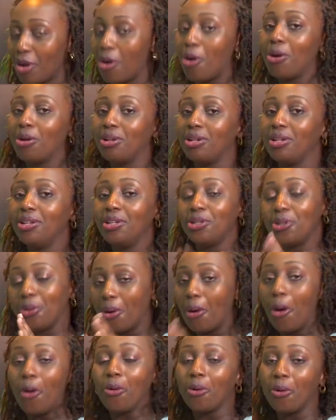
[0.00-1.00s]
all
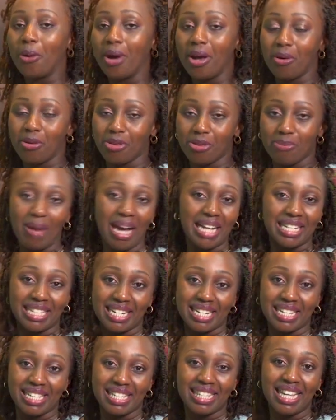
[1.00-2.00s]
your oral health
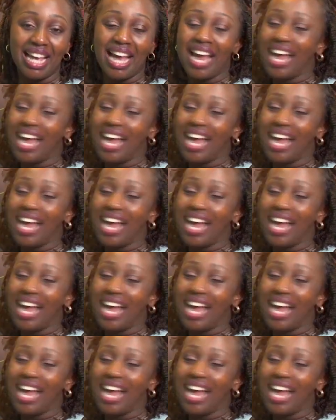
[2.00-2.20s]
matters.